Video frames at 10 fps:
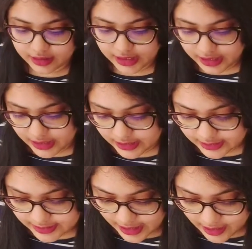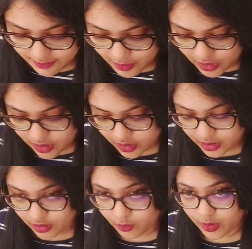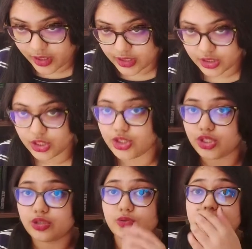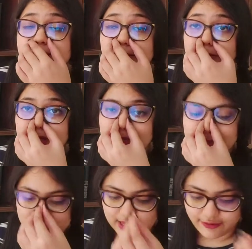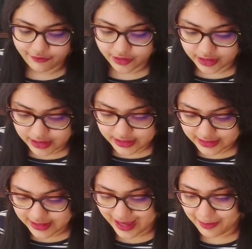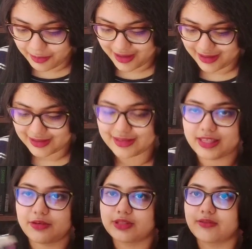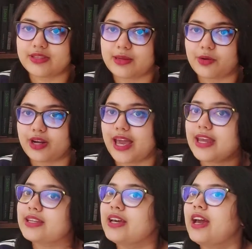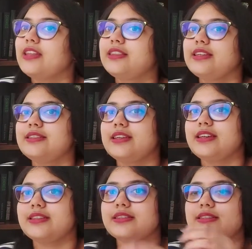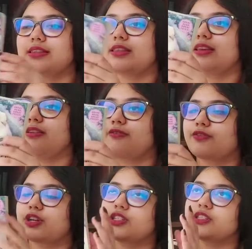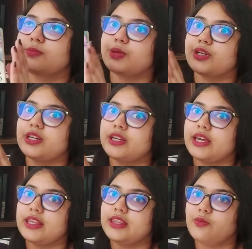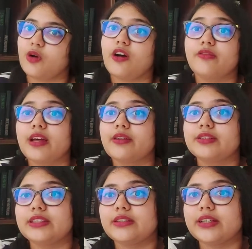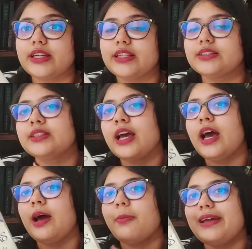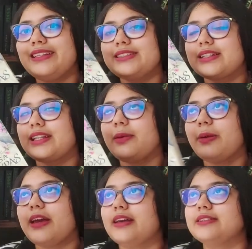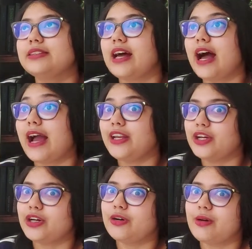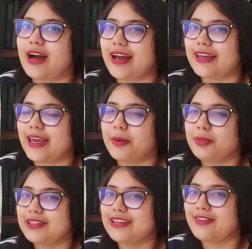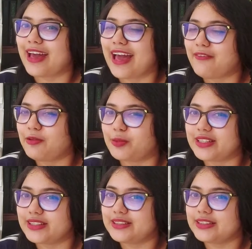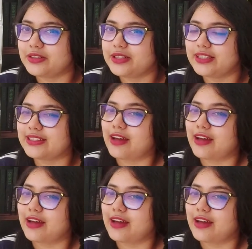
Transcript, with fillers: The second book was new series and for this I picked Secrets of a Summer Night. This is the first book in the Wallflower series by Lisa Kleypas. I know, I can't believe I haven't read this series.